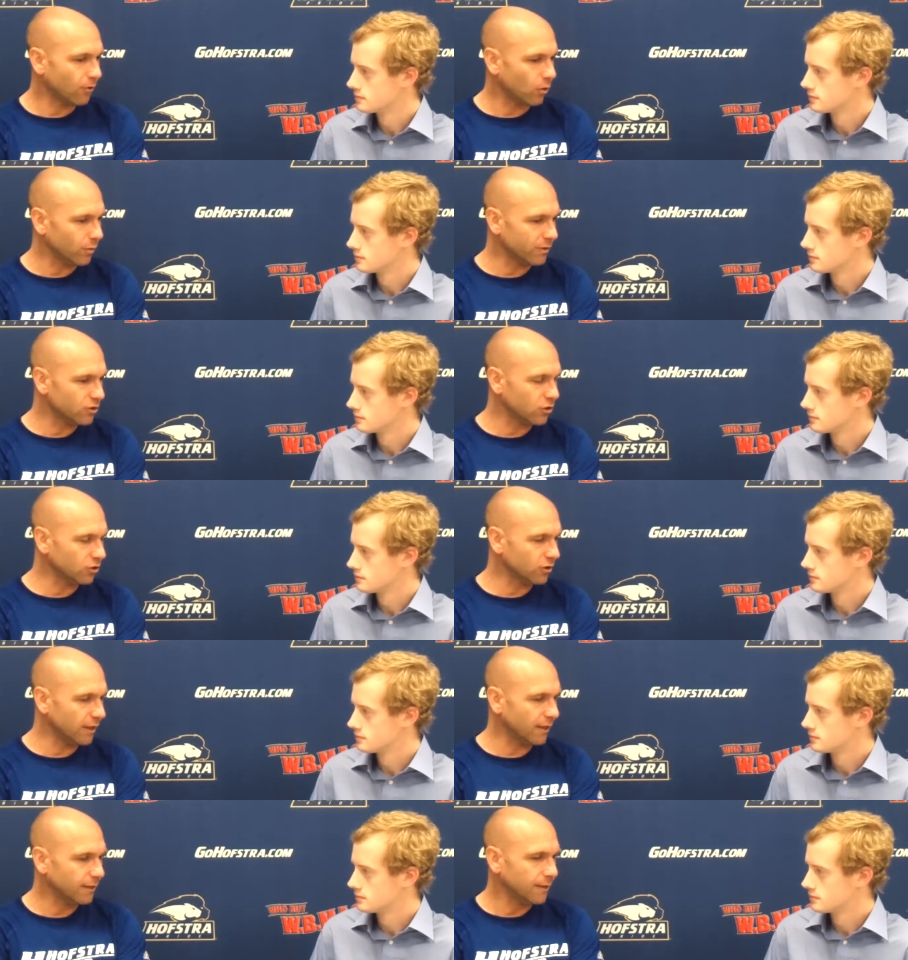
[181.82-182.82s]
Speaker 1: the following
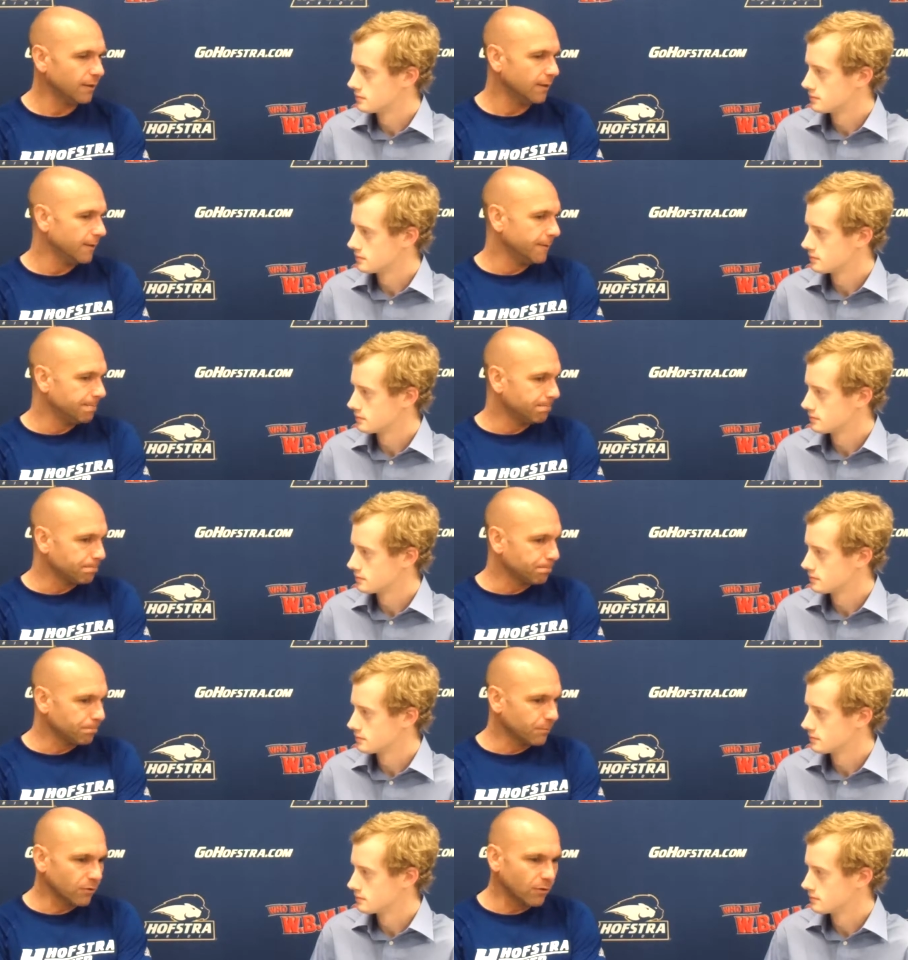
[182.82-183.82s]
Sunday.
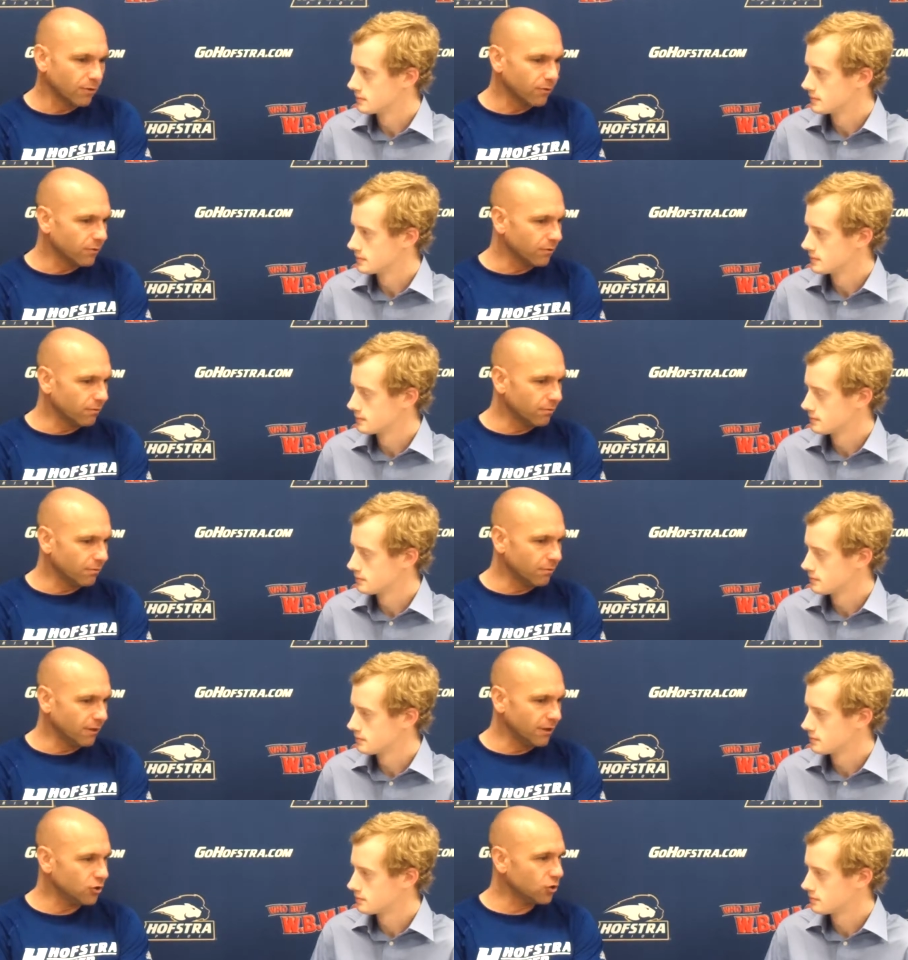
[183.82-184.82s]
The,
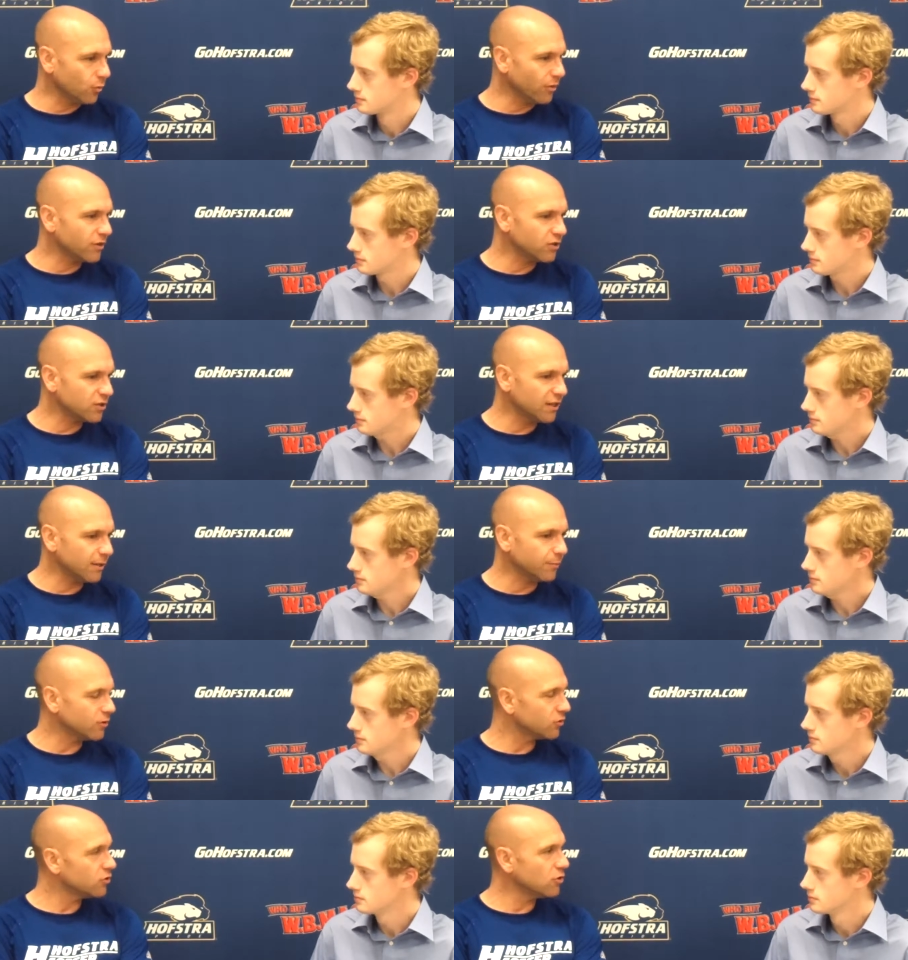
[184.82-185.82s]
the issue with this team
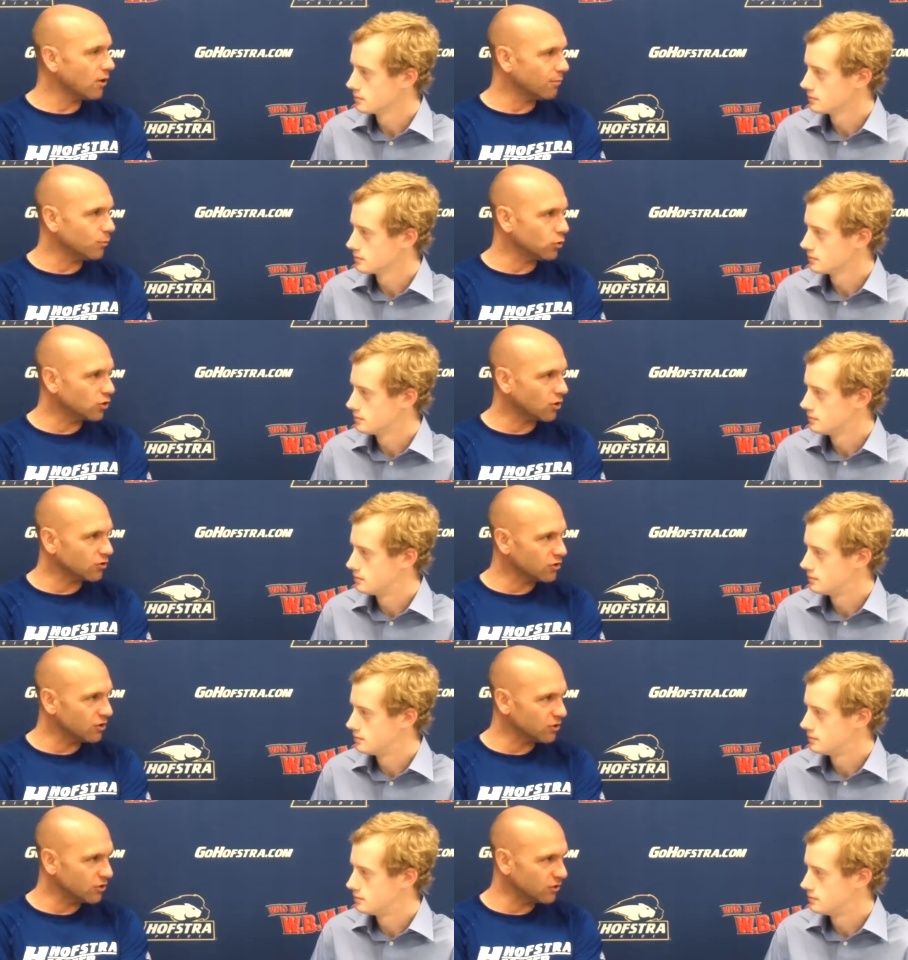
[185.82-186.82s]
is not much
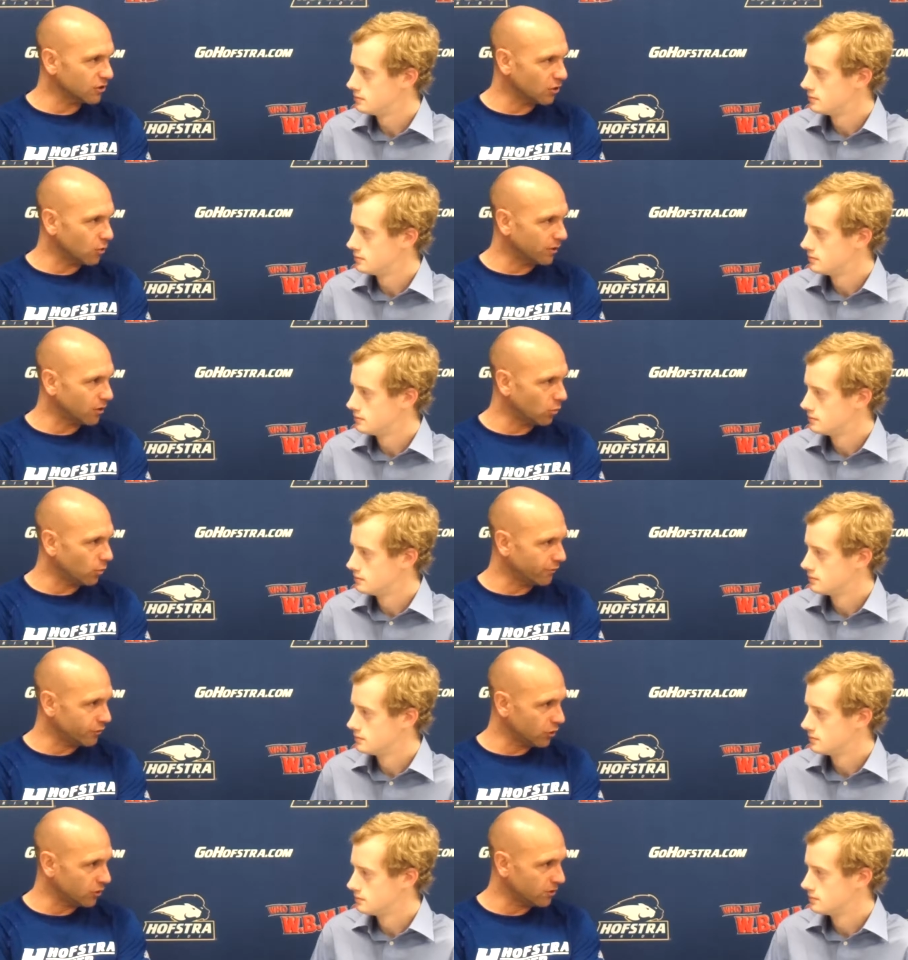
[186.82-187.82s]
consistency going on with
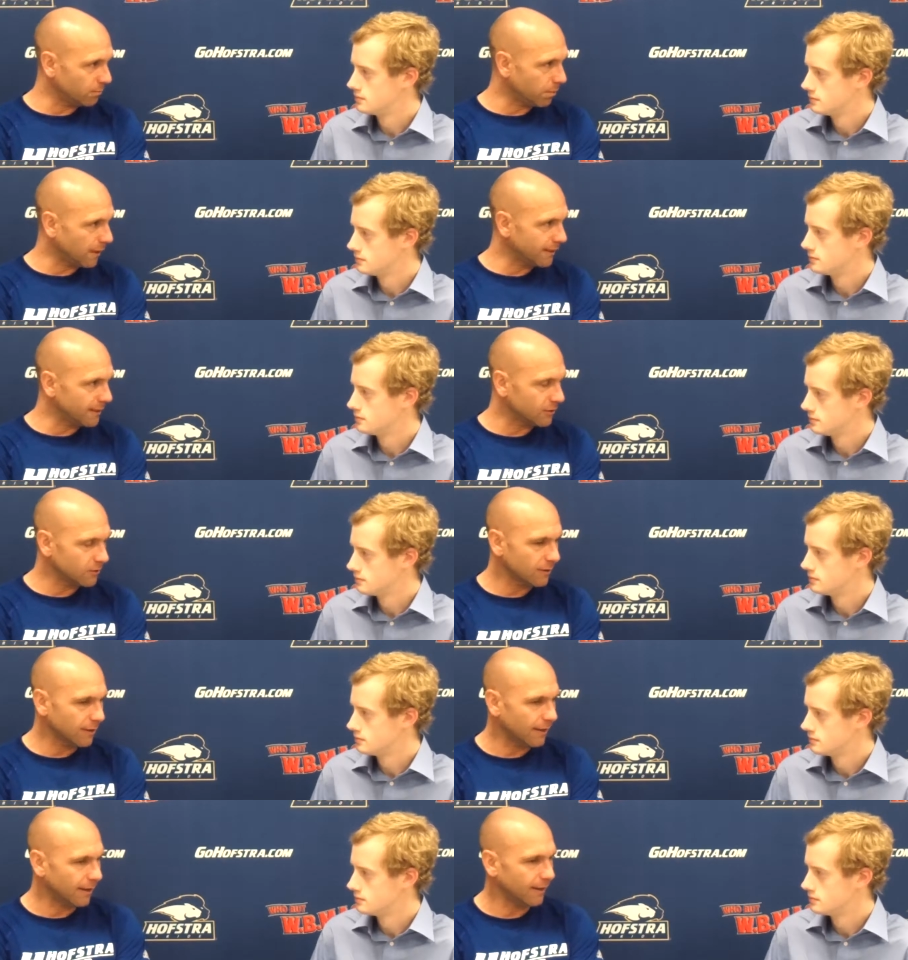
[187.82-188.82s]
certain players
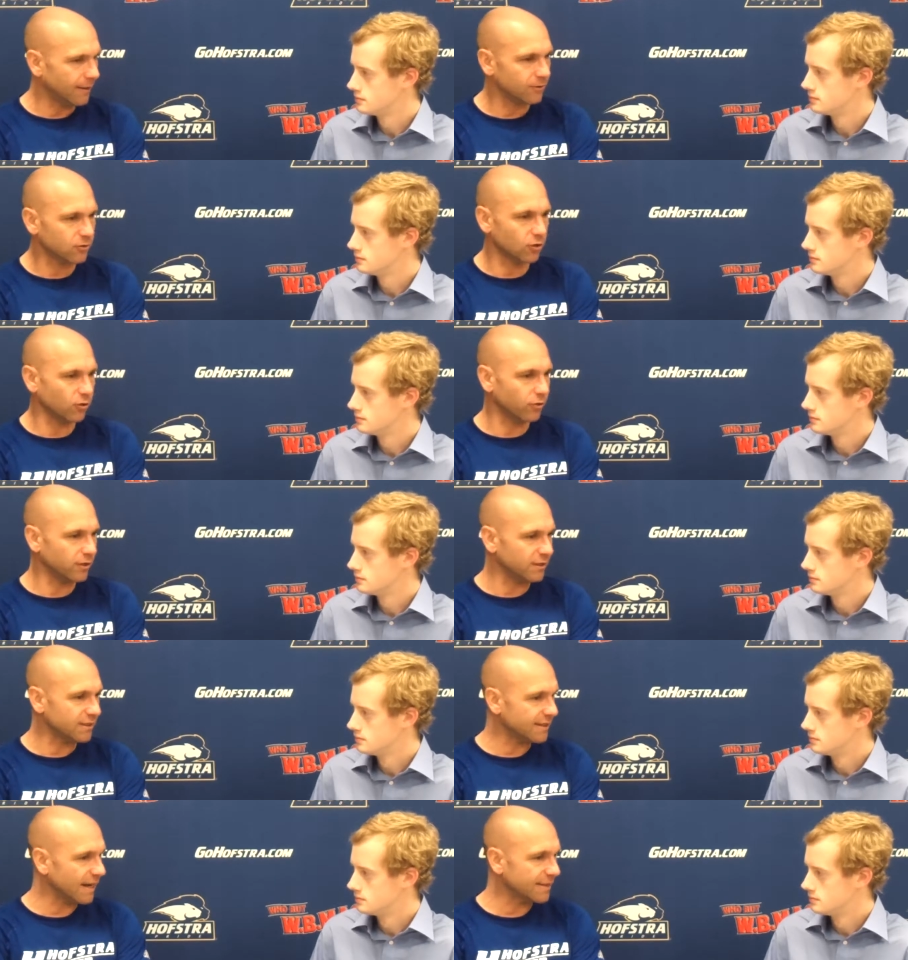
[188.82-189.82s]
uh, so the
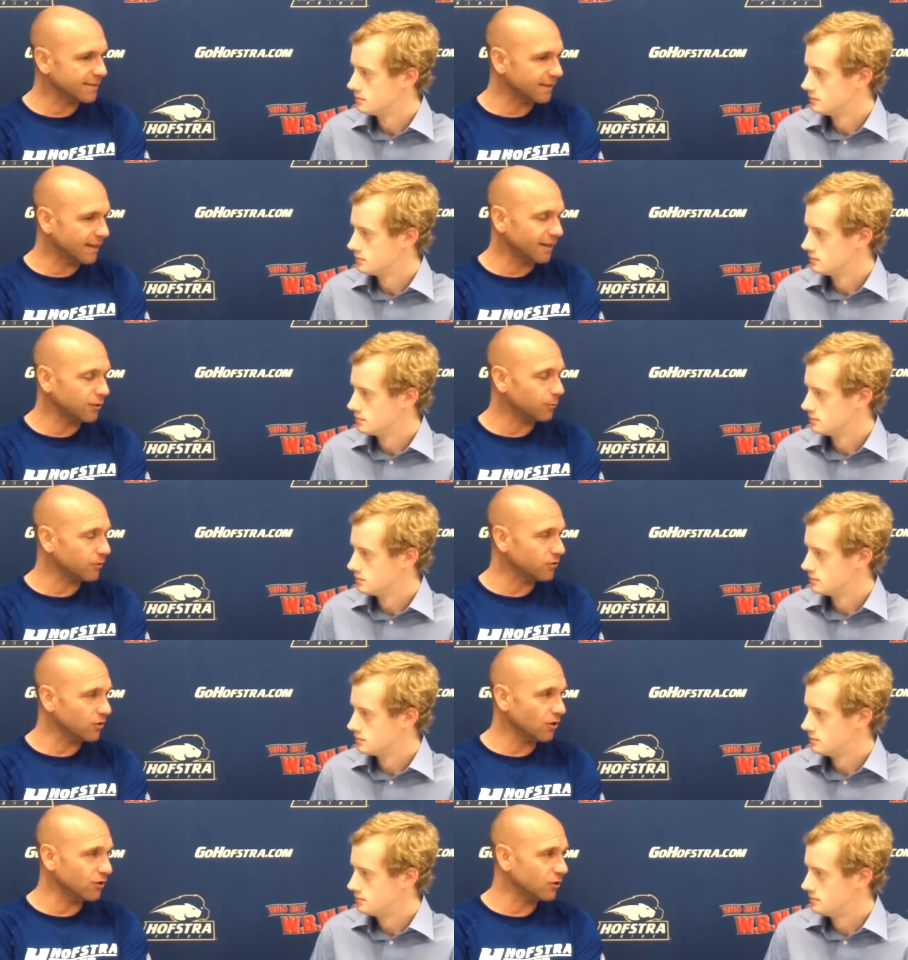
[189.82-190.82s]
starting lineup is
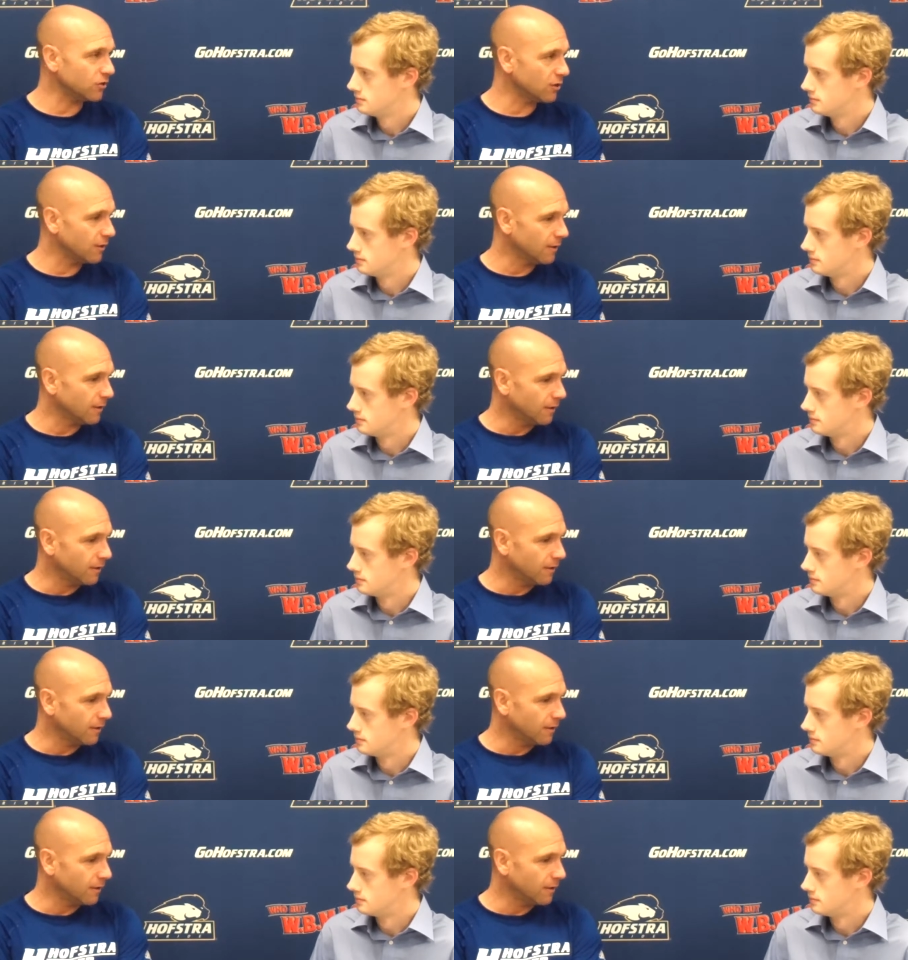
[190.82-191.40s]
not as